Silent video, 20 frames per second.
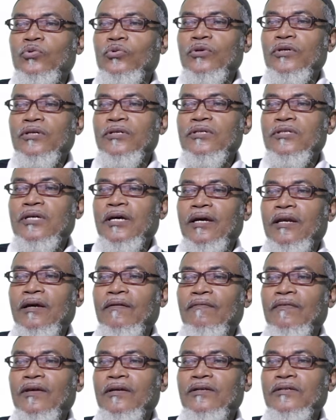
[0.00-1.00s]
inside
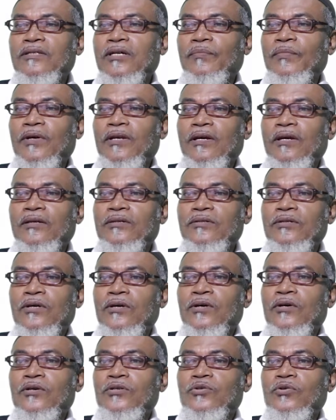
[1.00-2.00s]
and then terminate.
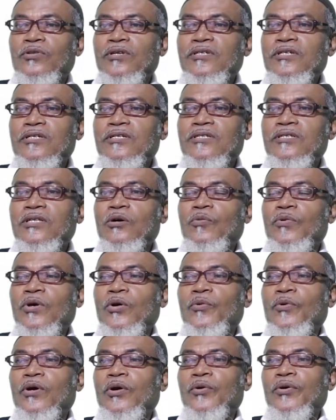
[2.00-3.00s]
So this is the
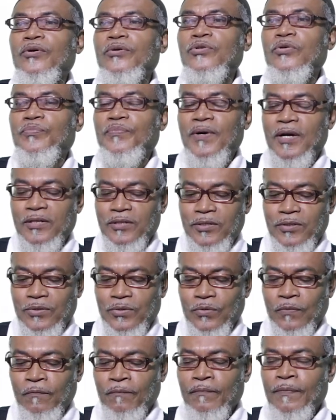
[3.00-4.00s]
way we are going to
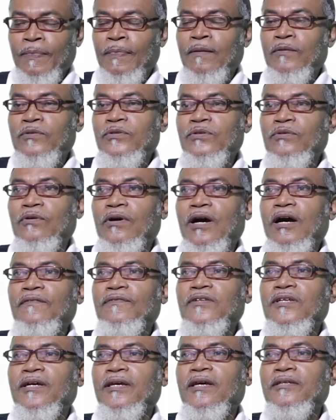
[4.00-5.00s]
pass. So
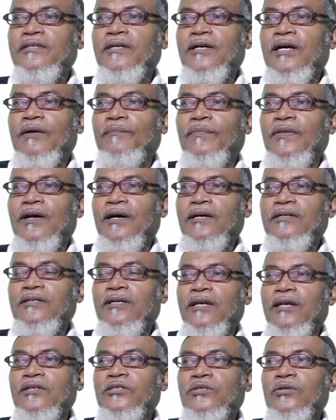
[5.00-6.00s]
after getting up
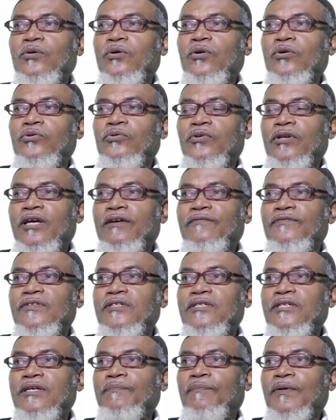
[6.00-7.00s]
that, let's go to the
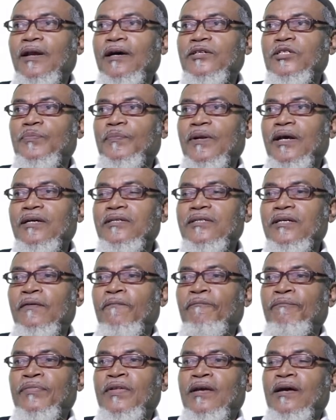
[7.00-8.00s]
C++
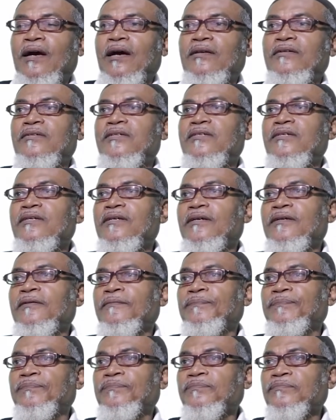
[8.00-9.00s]
and
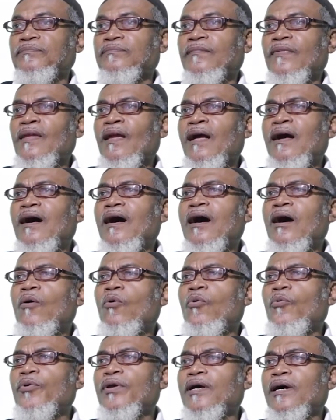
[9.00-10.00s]
see how
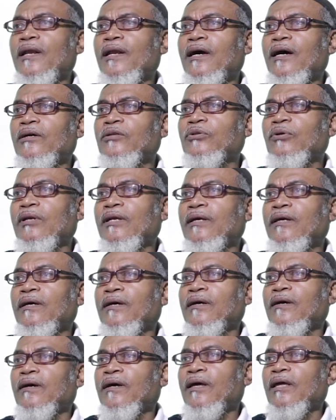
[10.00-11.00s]
we can actually
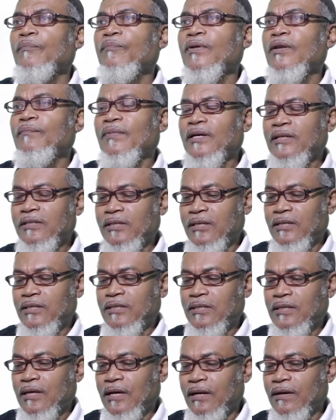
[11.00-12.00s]
implement
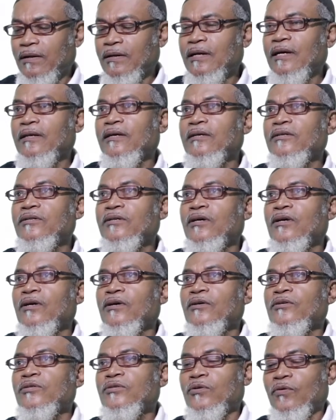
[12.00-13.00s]
it and run it.
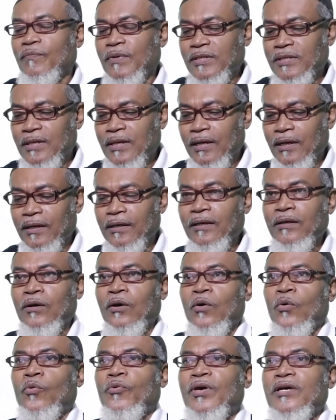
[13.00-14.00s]
So basically
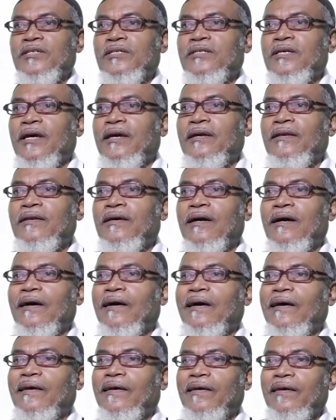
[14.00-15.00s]
we have said
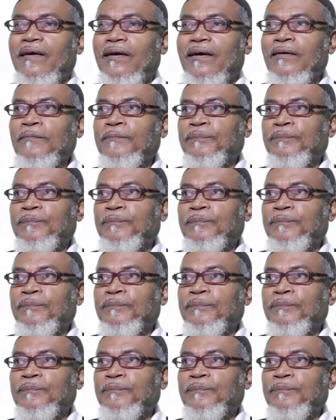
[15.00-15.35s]
here